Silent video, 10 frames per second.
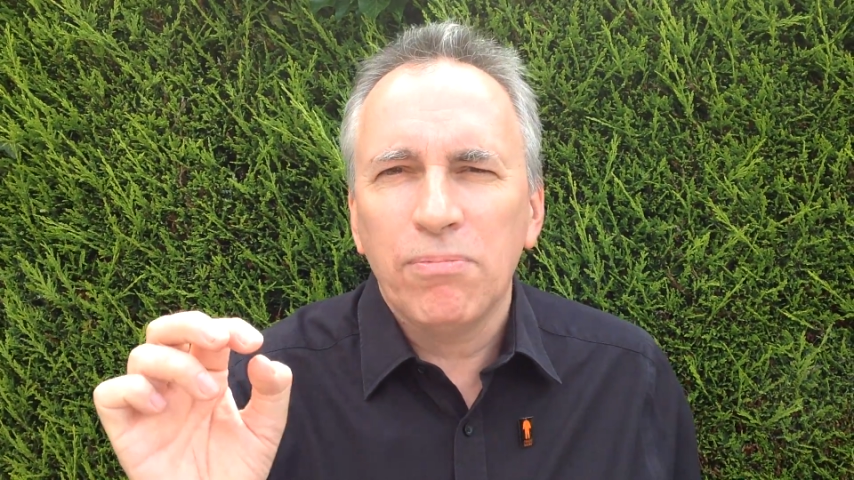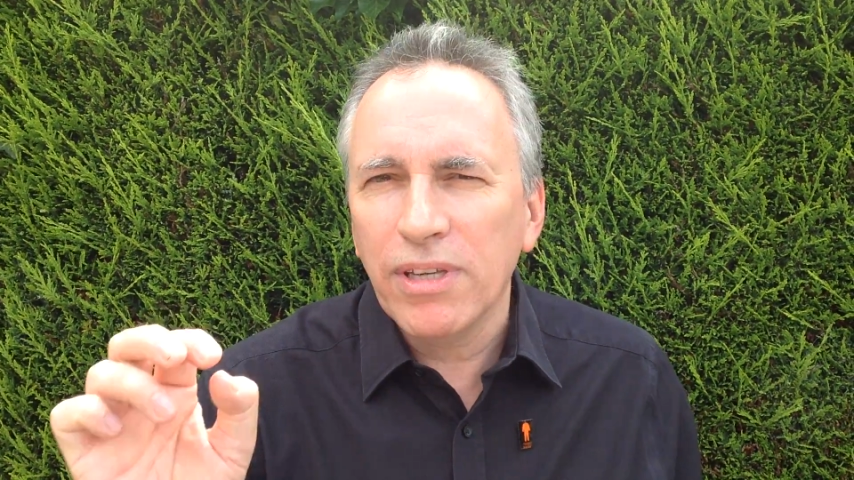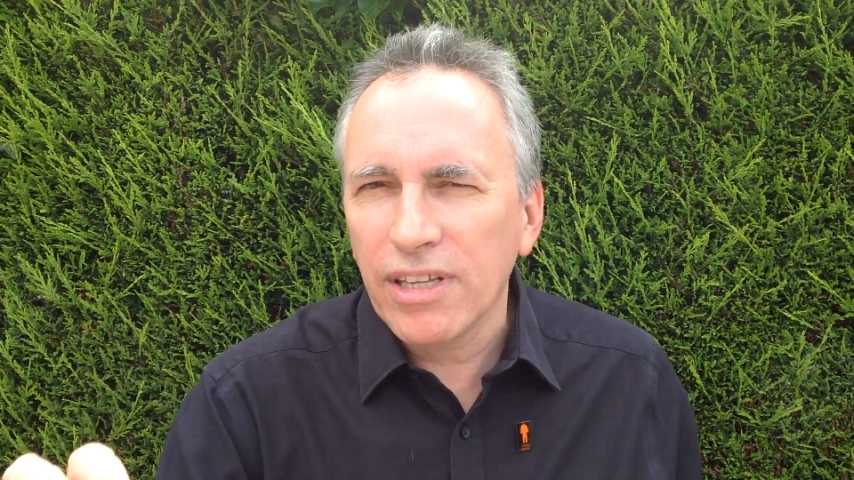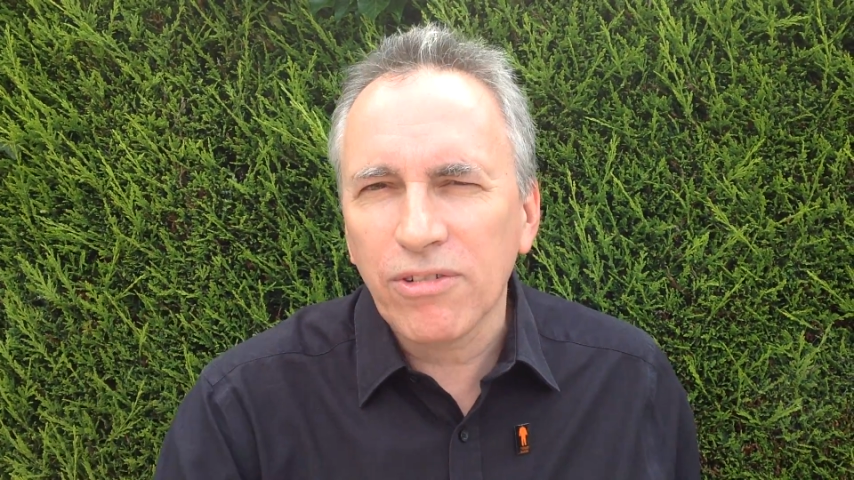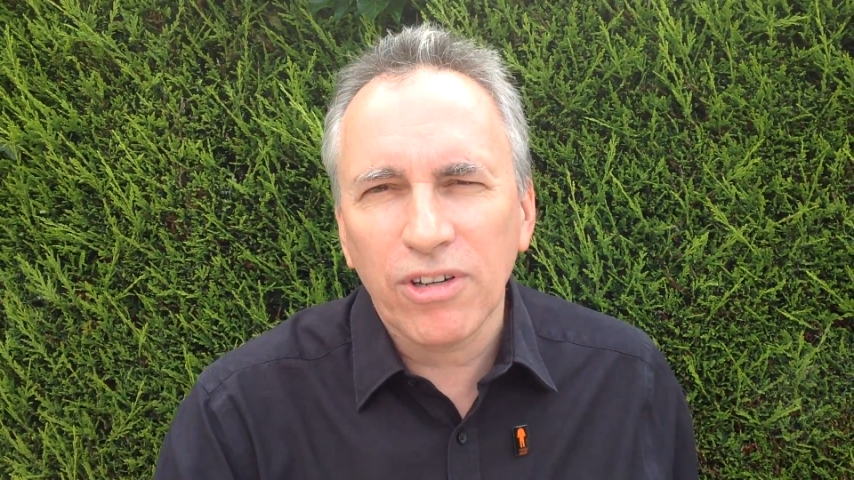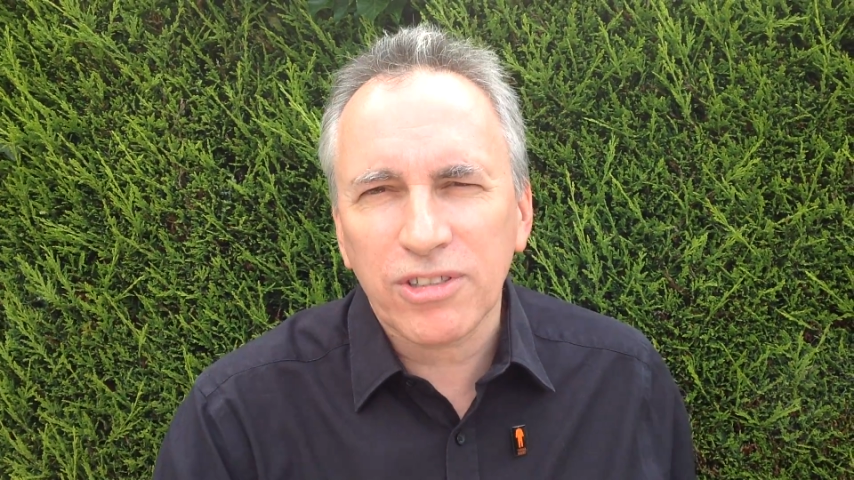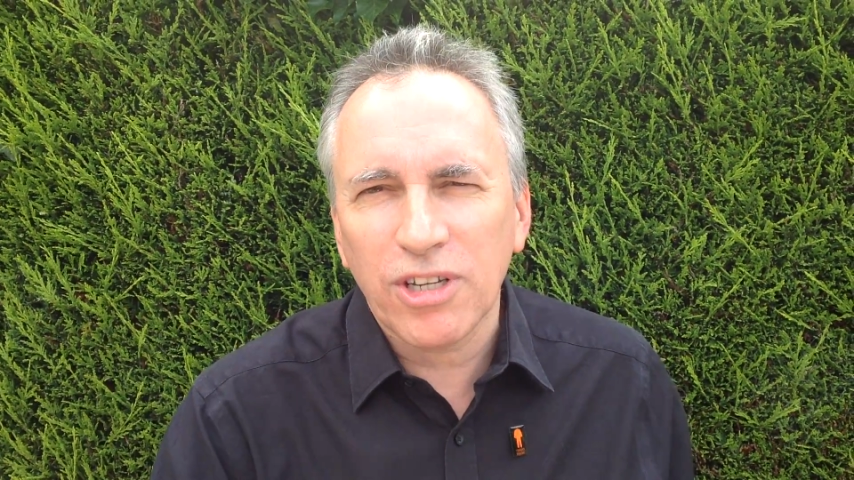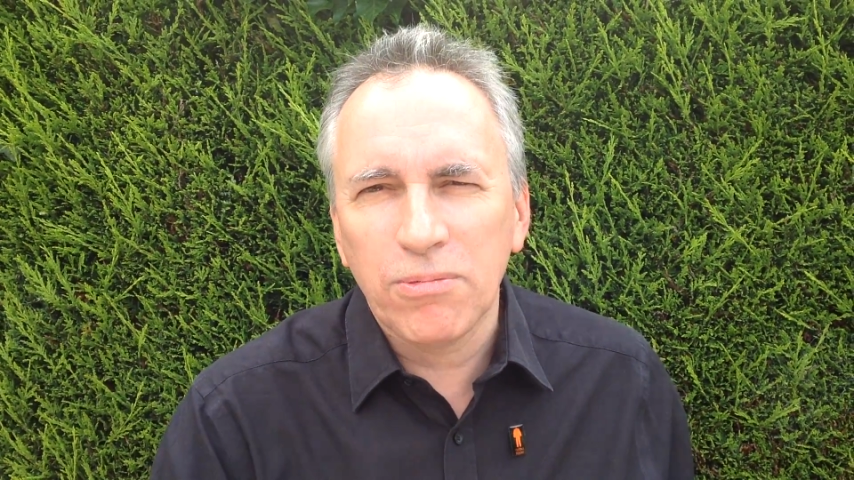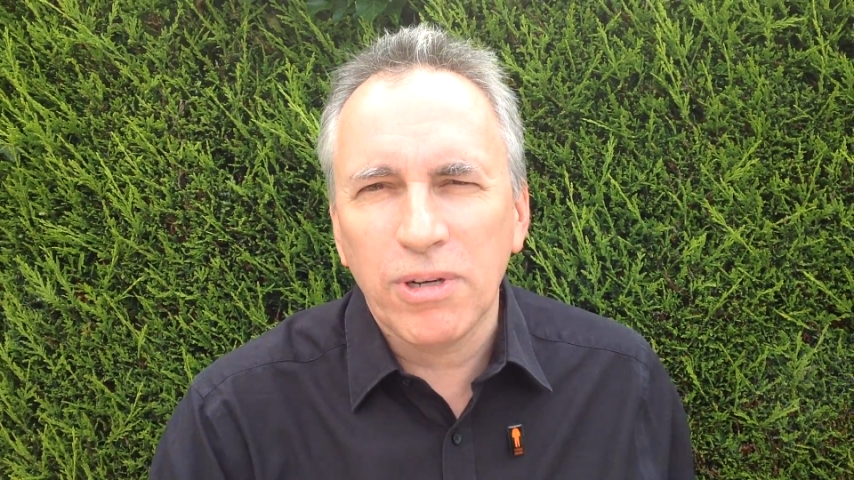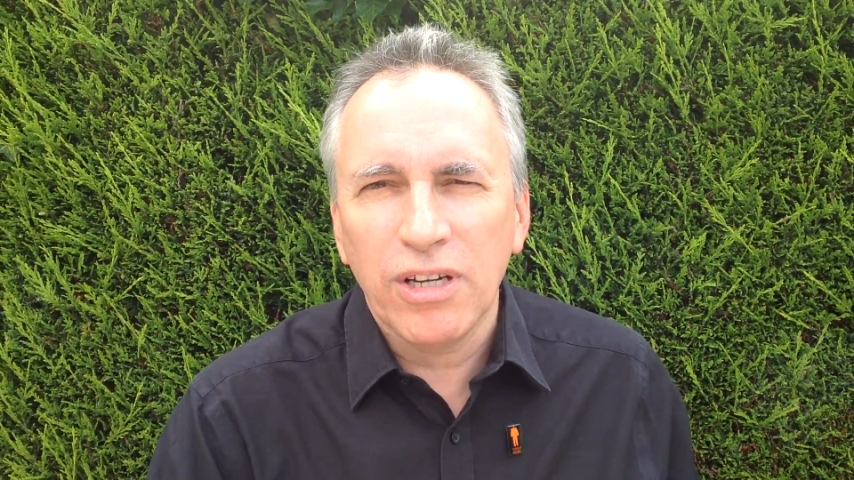Be there in
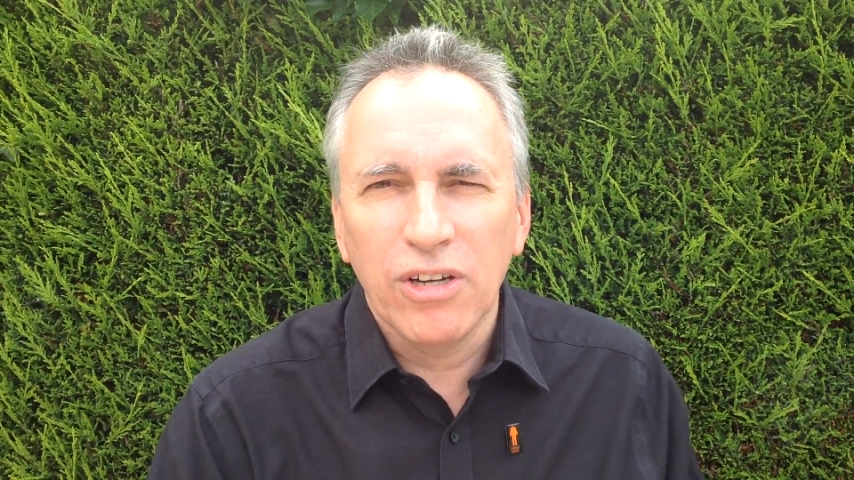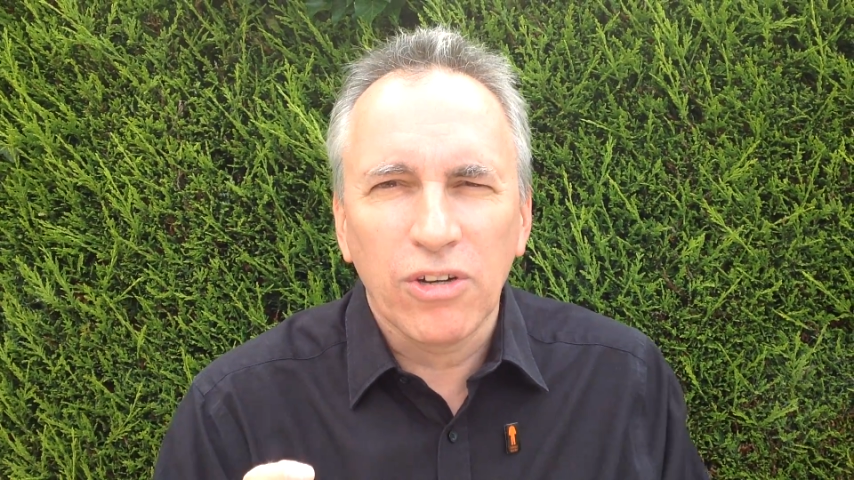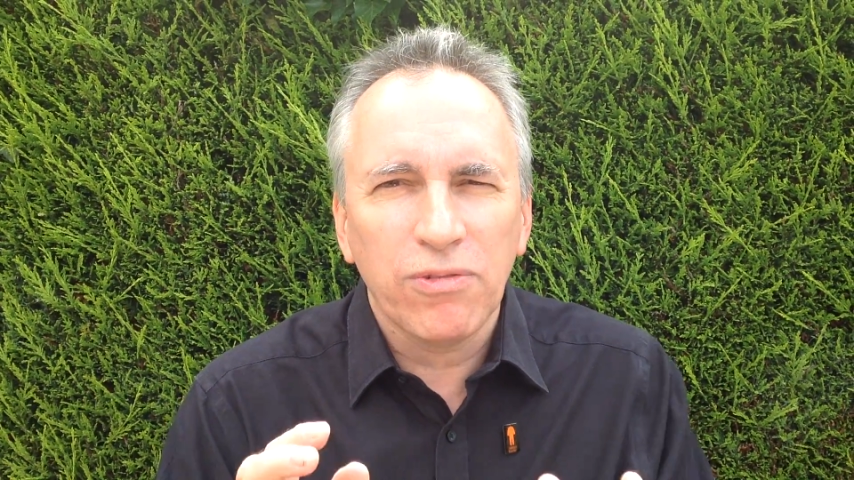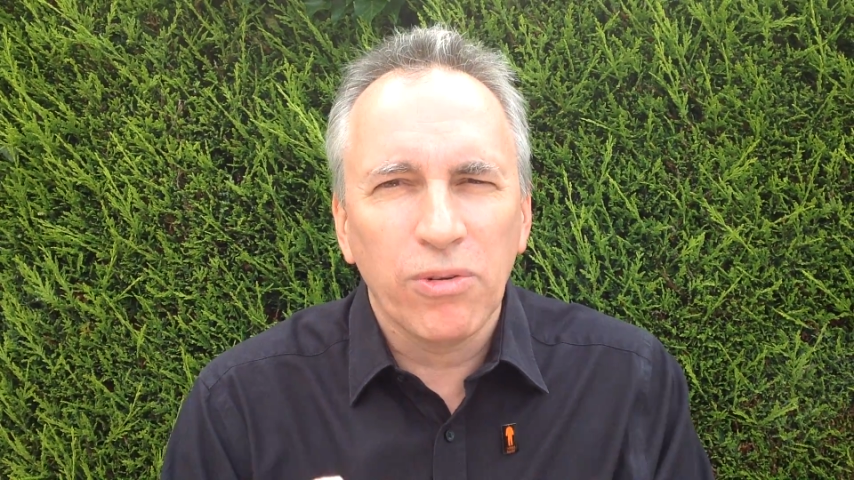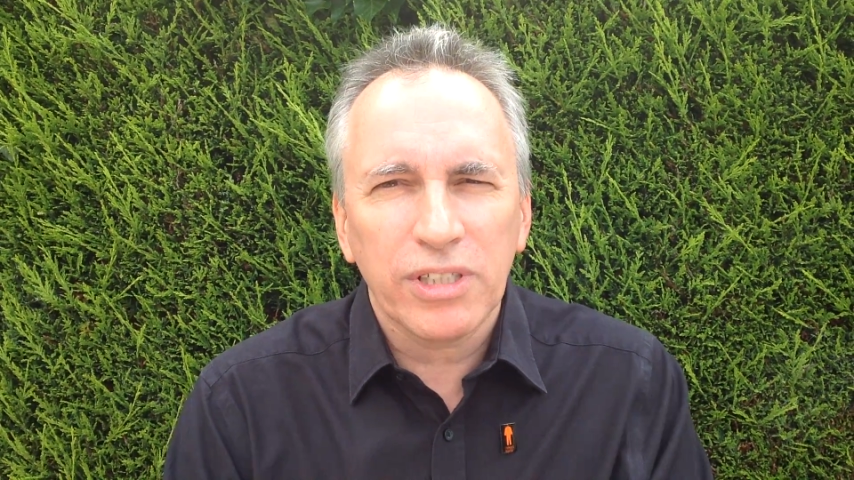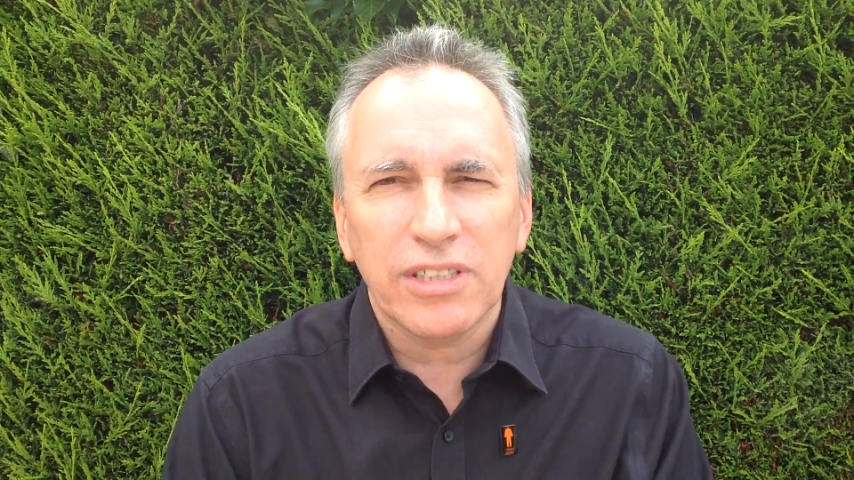October. Look forward